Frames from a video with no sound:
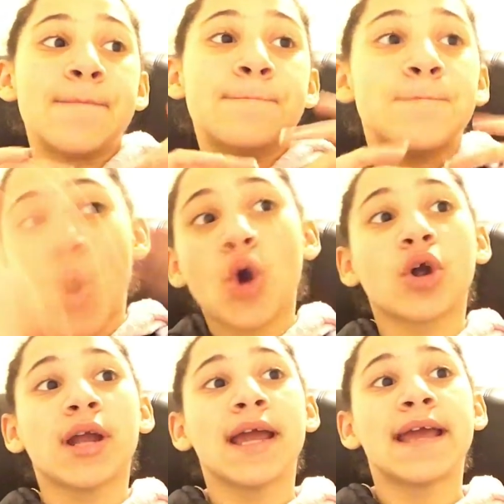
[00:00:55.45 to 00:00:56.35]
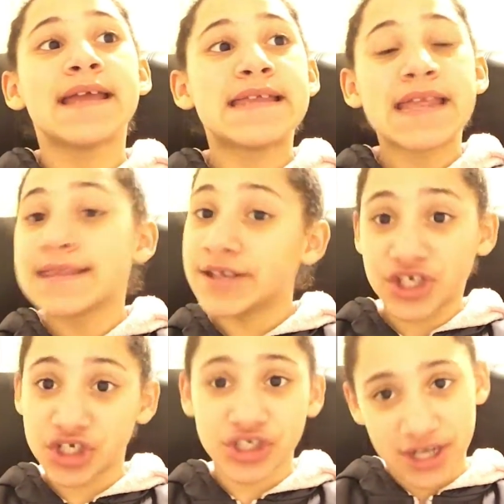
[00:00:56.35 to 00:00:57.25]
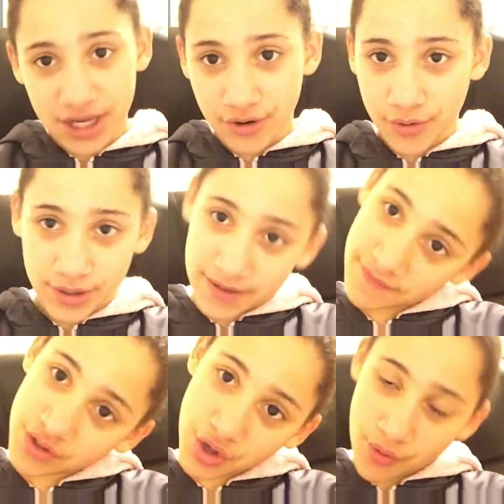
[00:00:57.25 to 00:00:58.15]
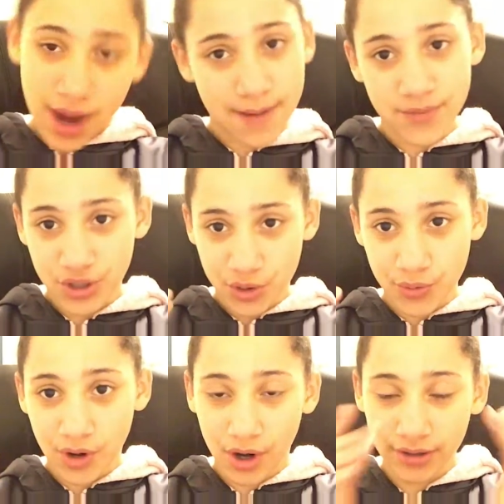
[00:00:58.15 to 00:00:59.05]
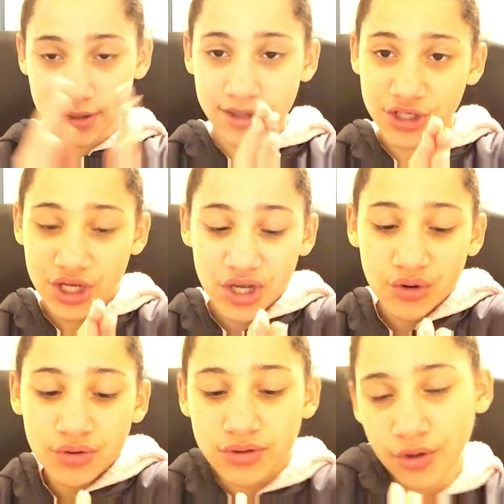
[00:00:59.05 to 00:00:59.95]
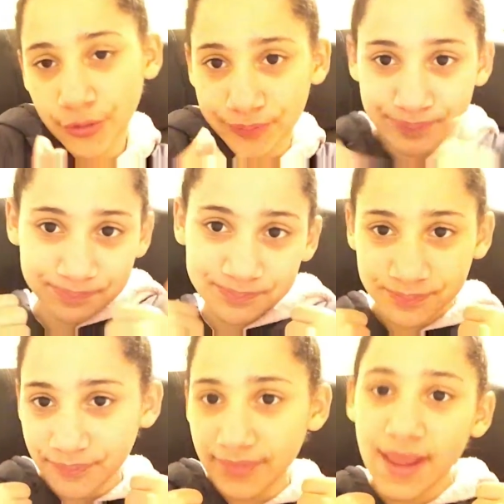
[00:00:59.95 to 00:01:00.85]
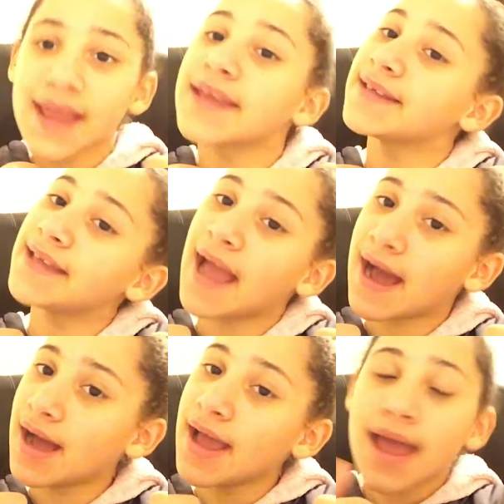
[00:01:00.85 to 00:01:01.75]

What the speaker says: more in this channel, even though I'm new on this channel, so yeah.